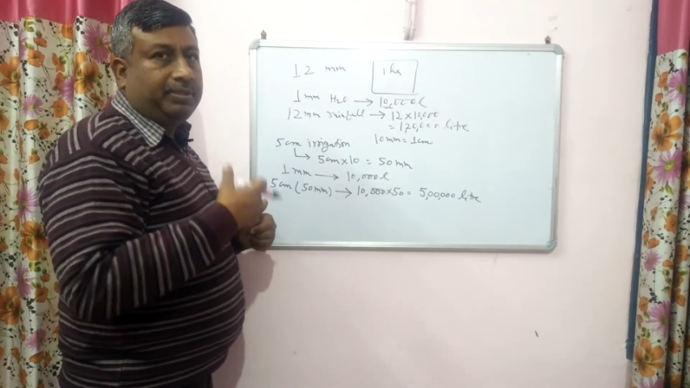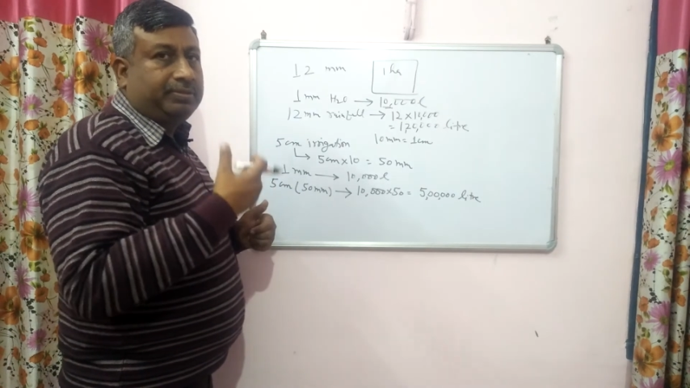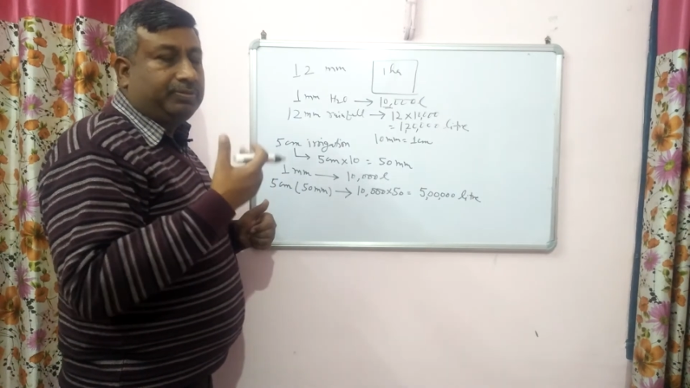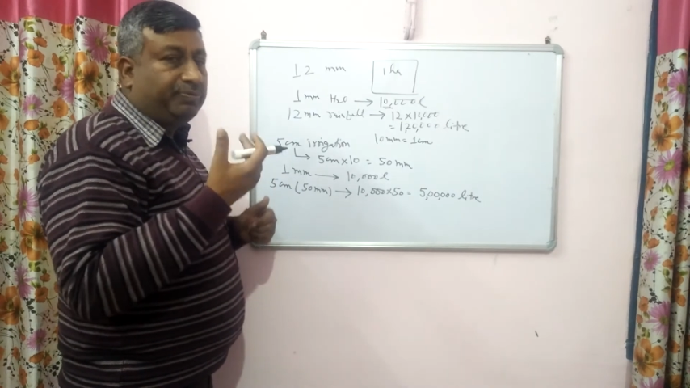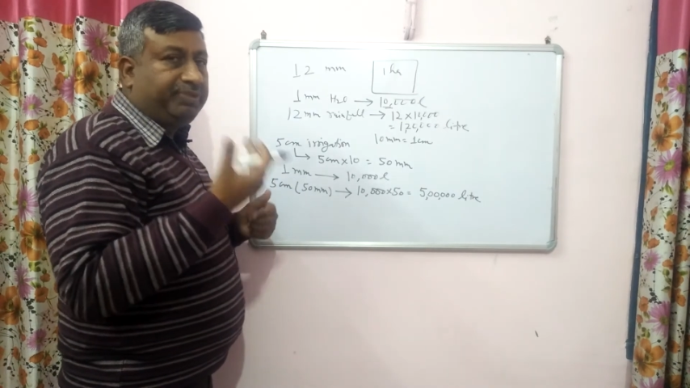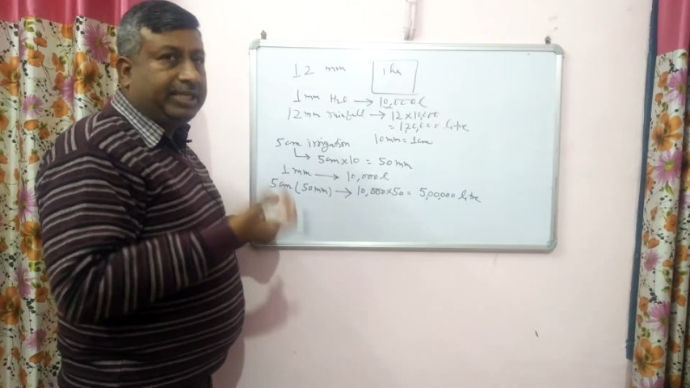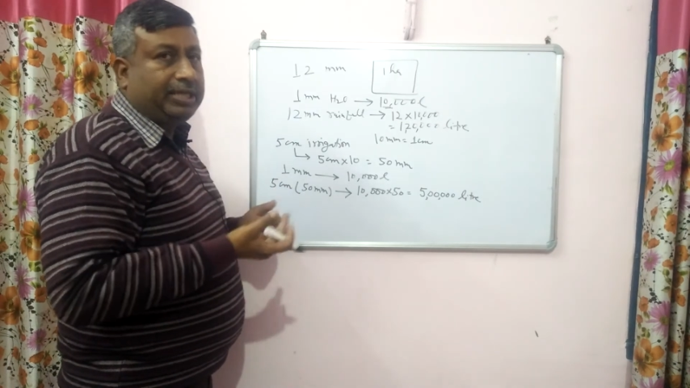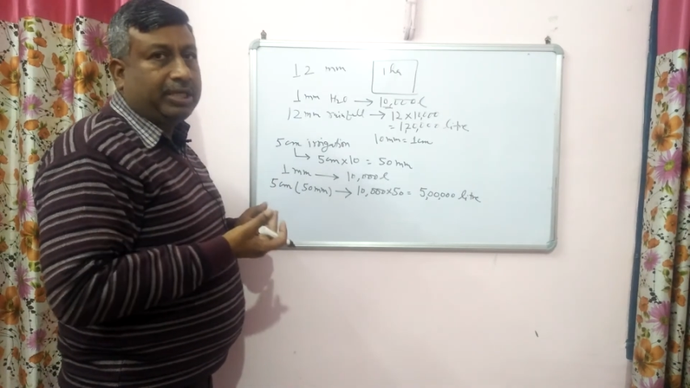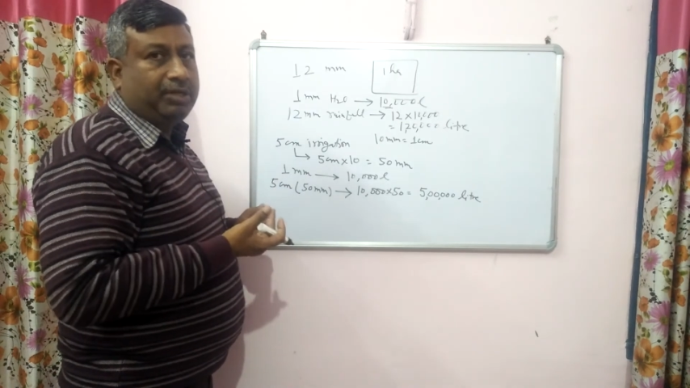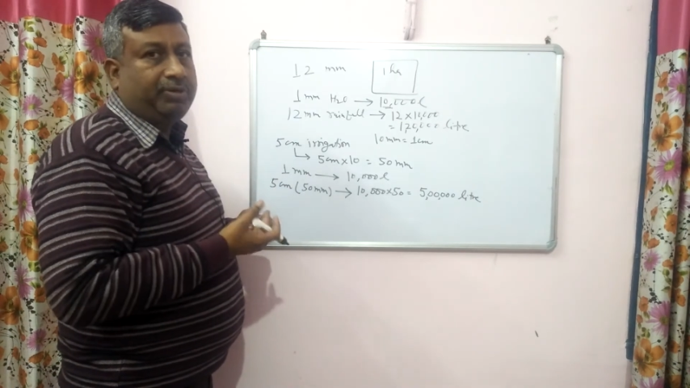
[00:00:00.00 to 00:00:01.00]
So we can
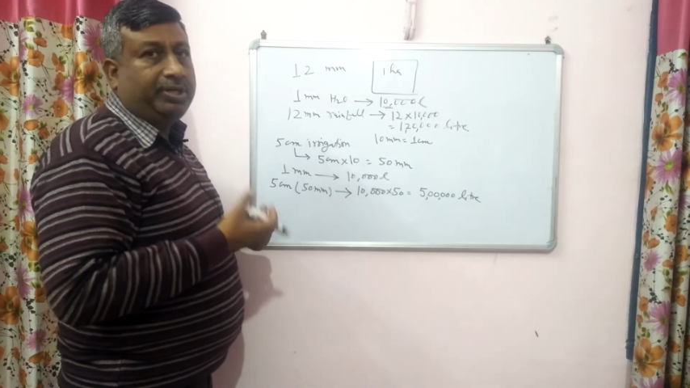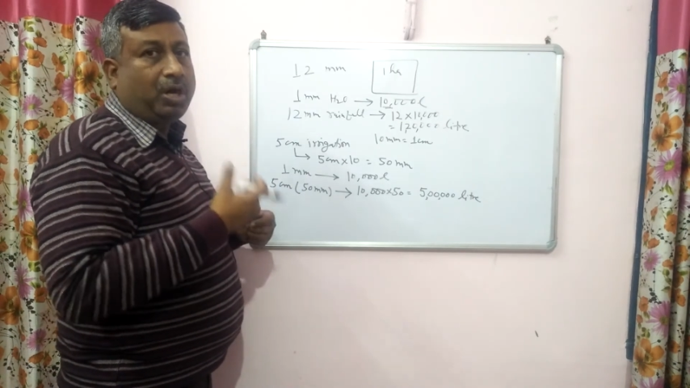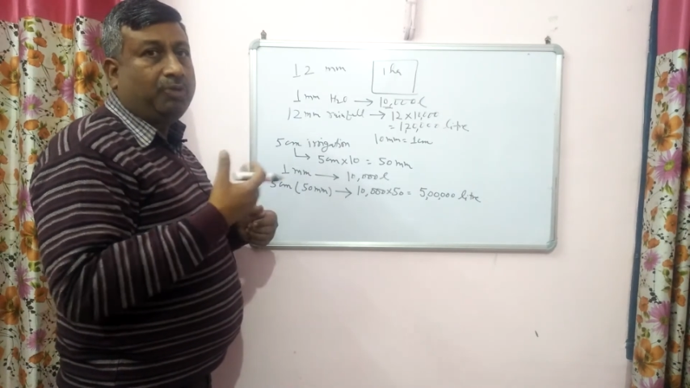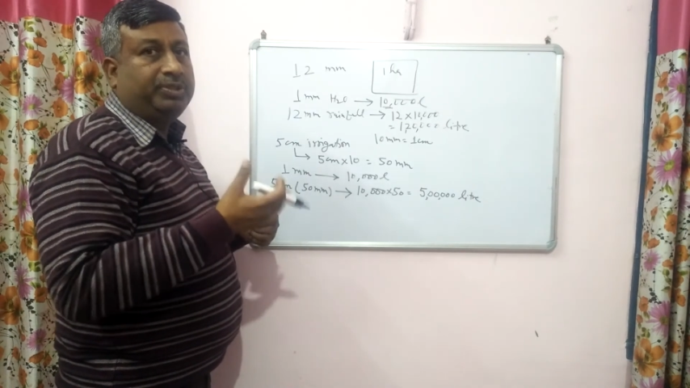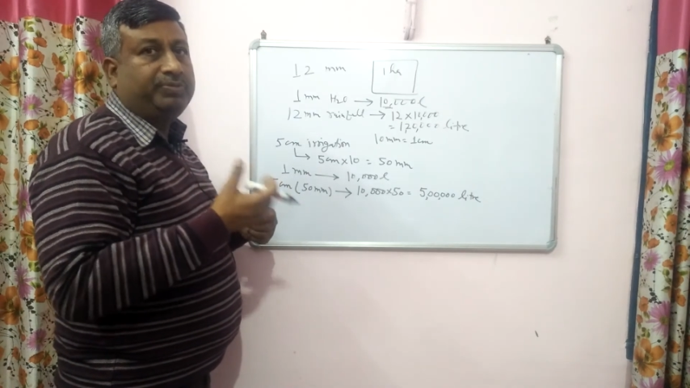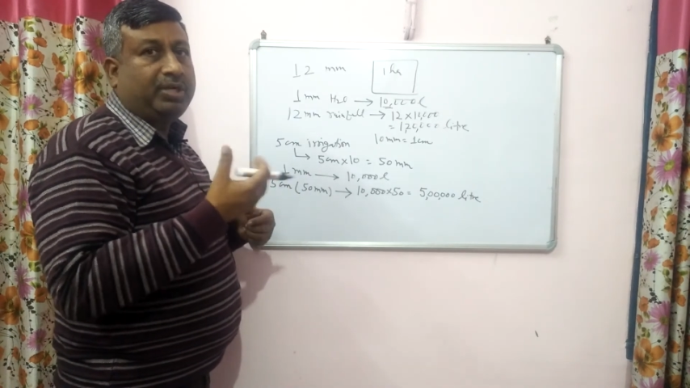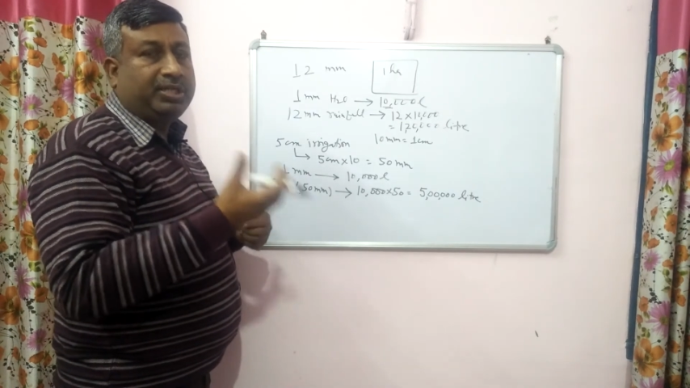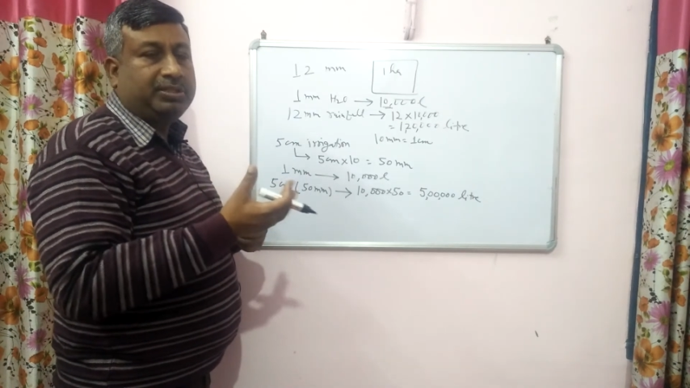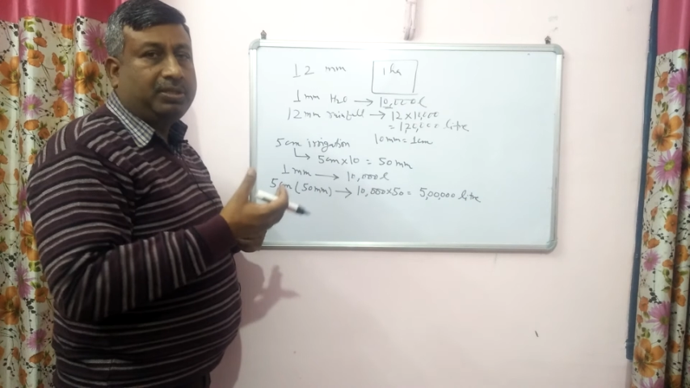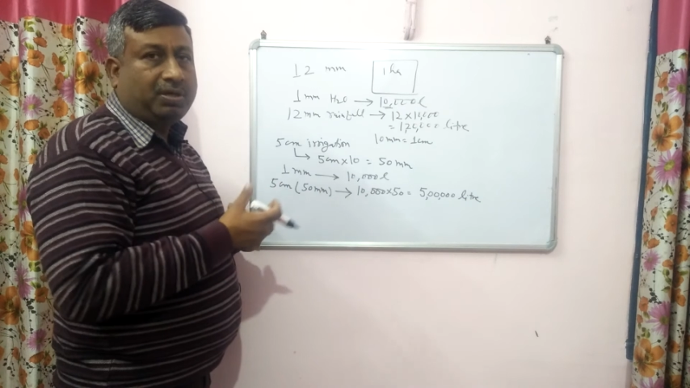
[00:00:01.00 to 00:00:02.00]
calculate how much water
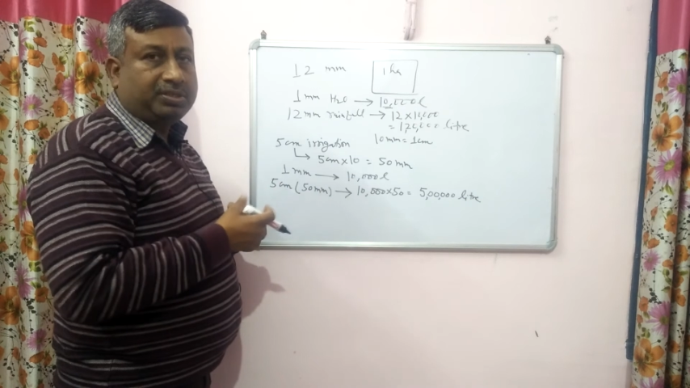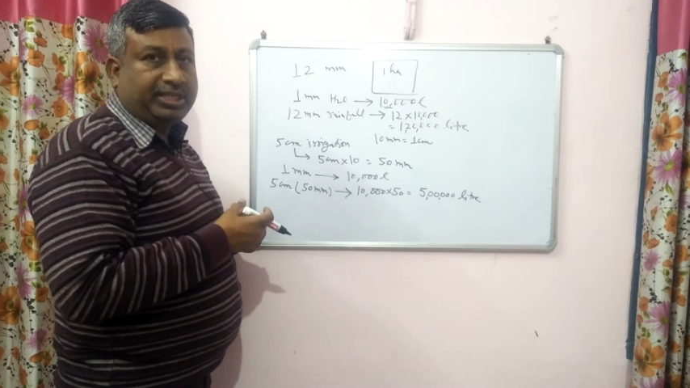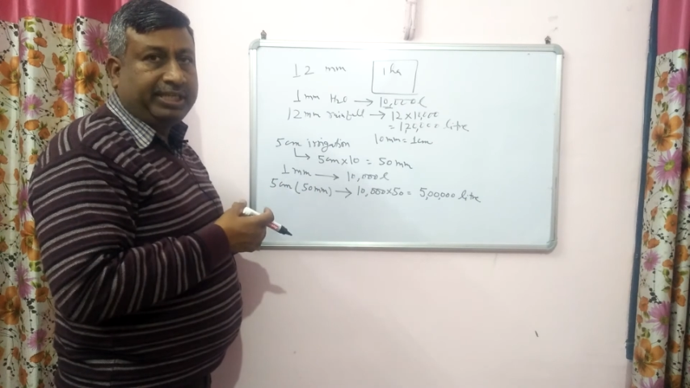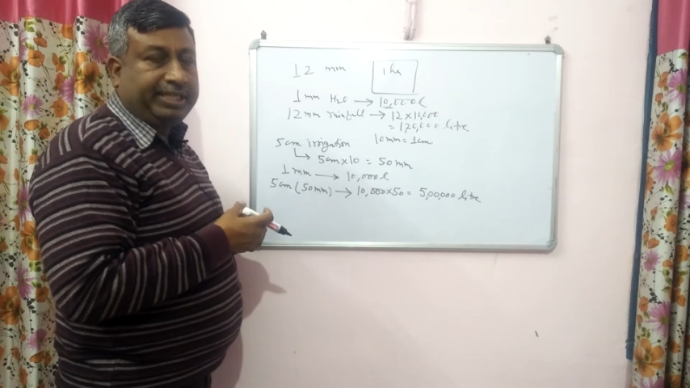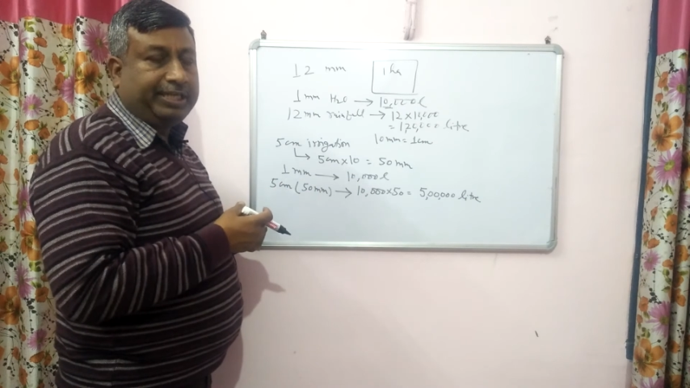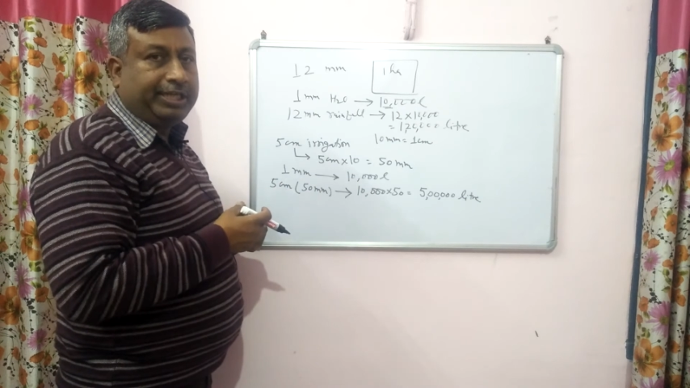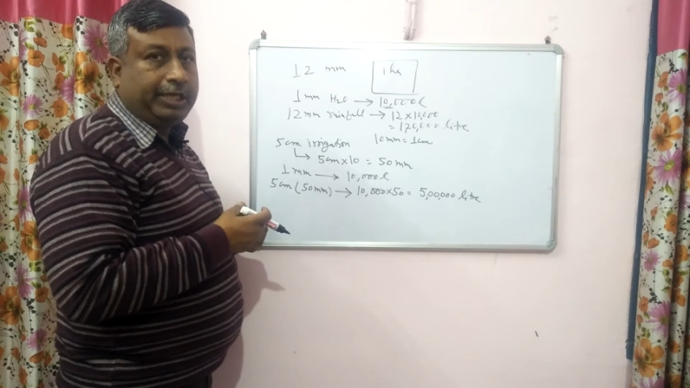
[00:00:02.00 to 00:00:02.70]
is lost in ET,